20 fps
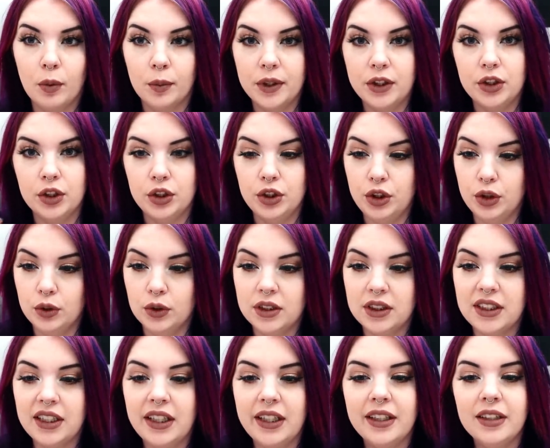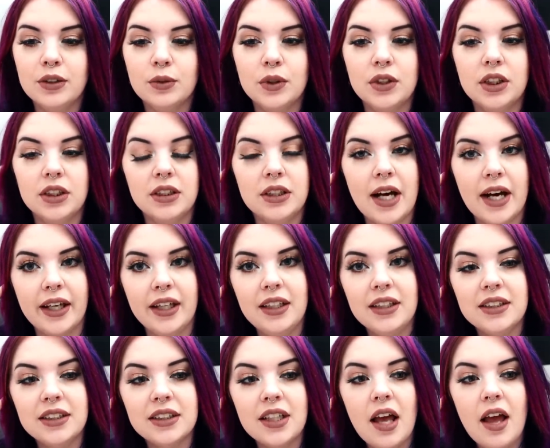where we could use things, which is
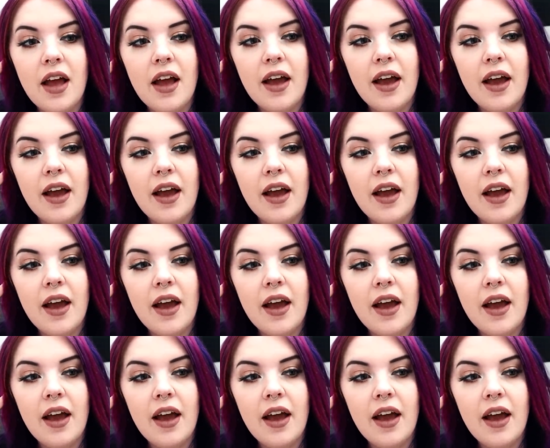nice.